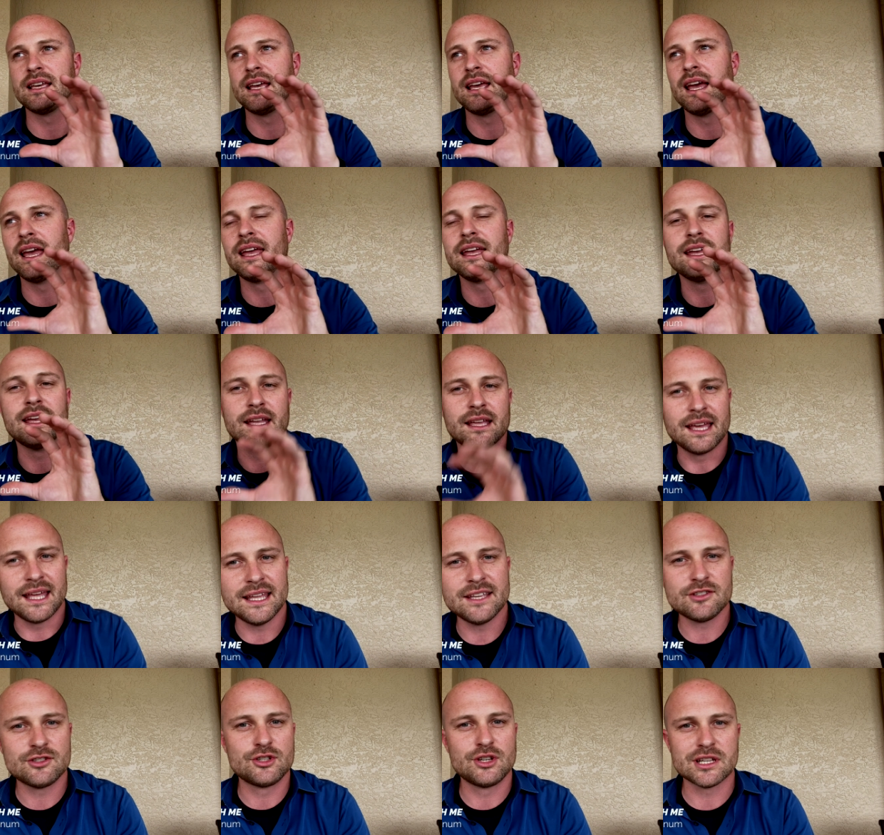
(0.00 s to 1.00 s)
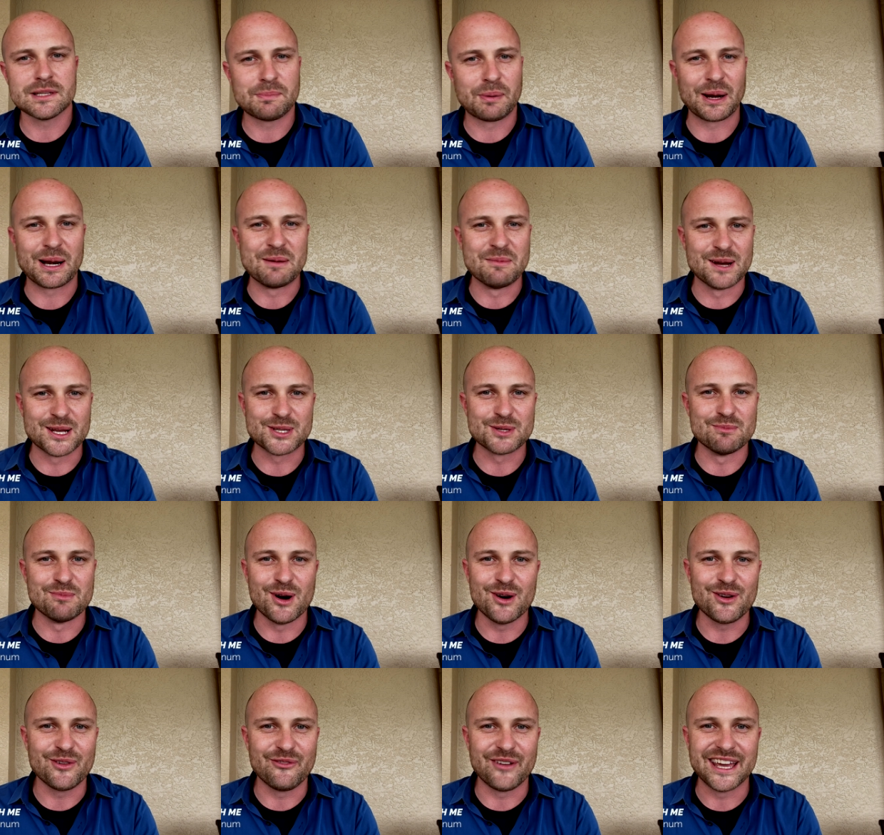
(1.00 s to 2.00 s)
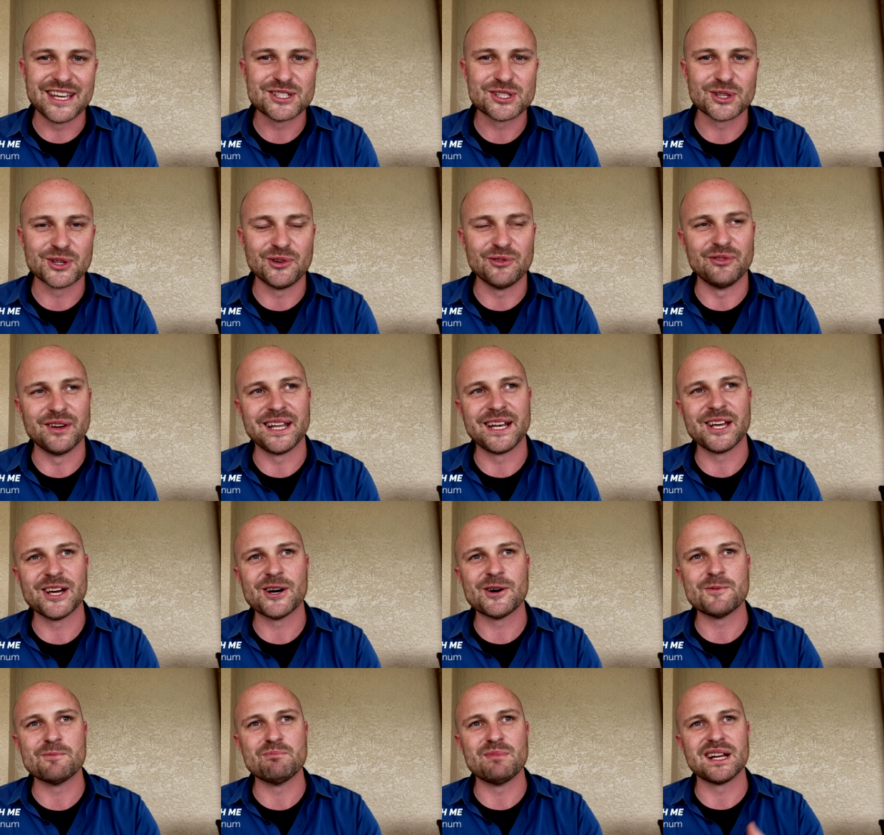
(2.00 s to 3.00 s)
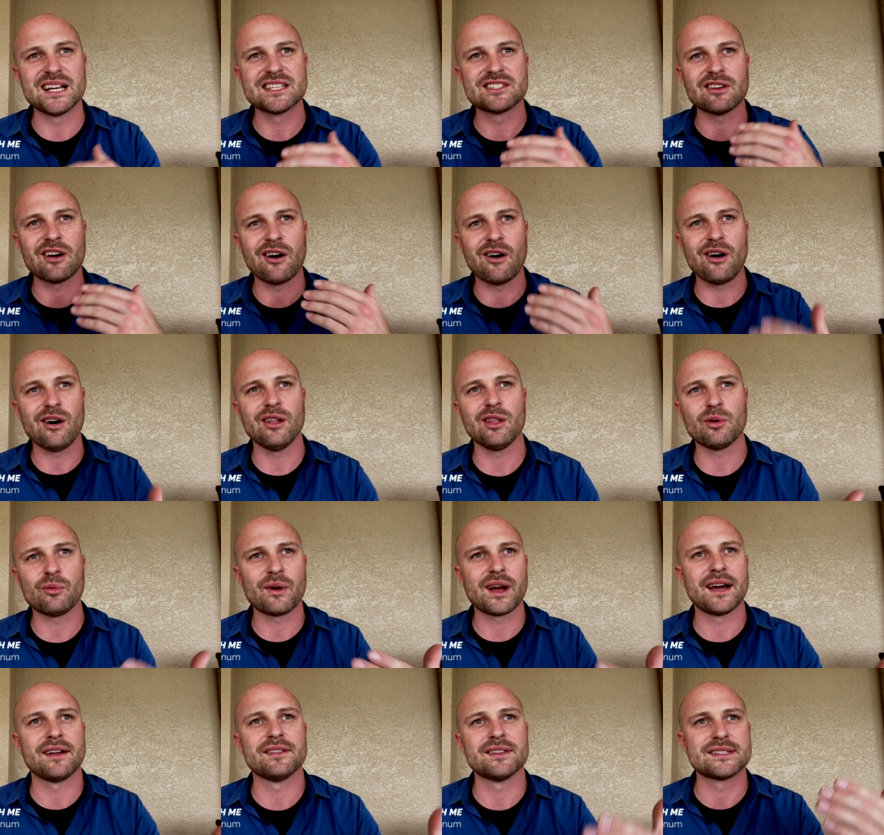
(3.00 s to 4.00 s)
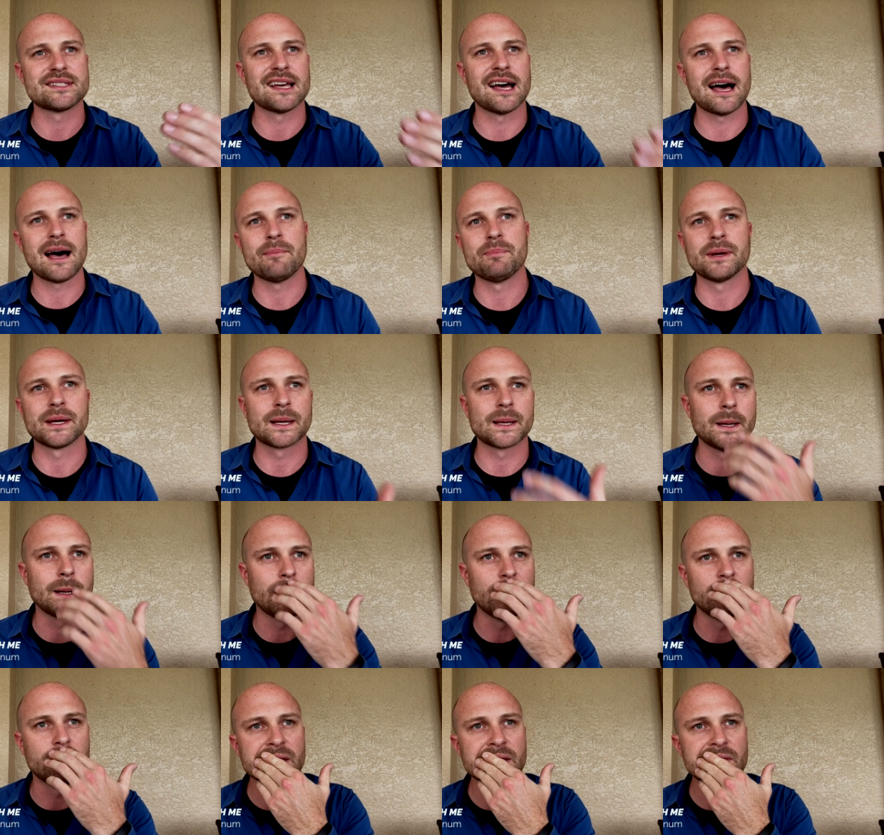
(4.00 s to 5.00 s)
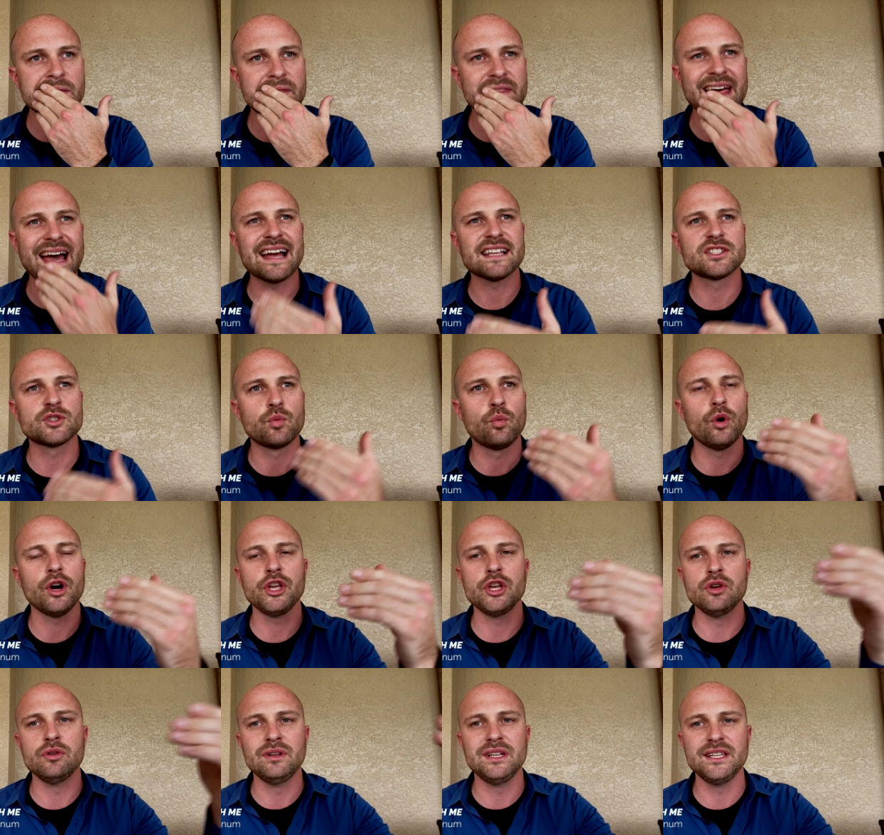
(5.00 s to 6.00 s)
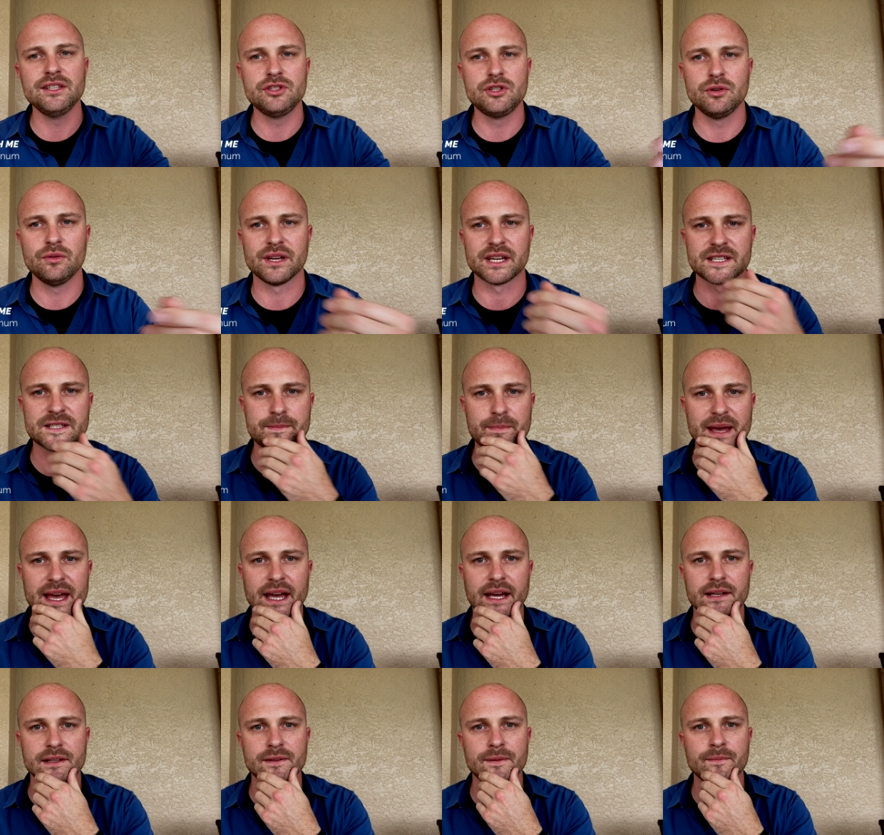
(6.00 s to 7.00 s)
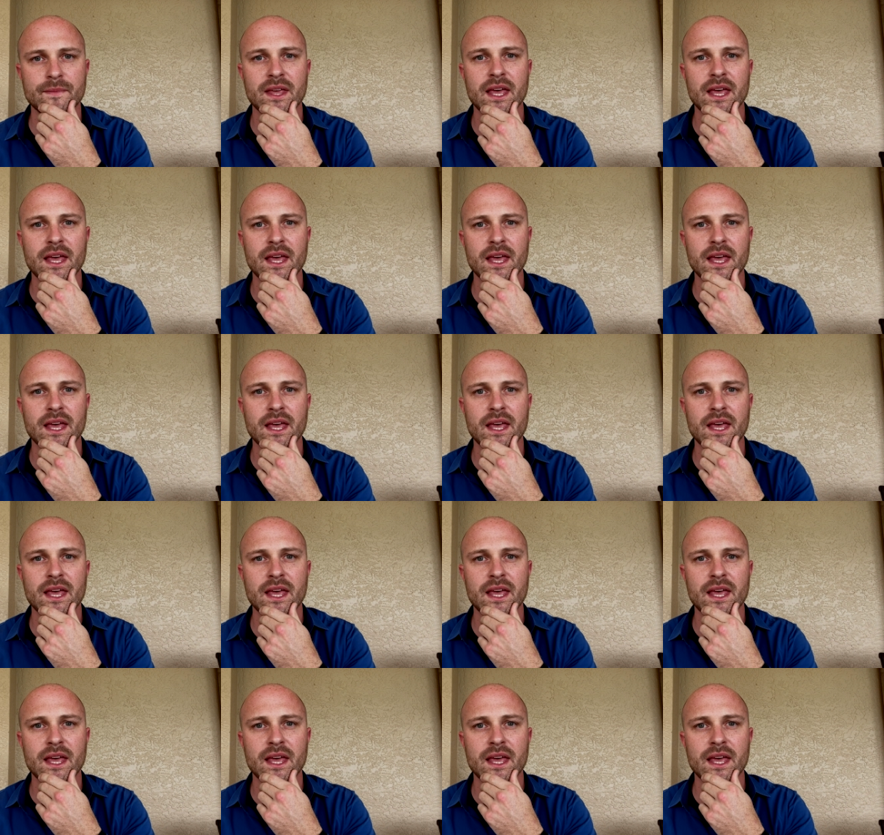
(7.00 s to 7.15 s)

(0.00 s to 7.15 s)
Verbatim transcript: it is just pretty much a motivational video, but it's all around the topic of that's what you need to expect.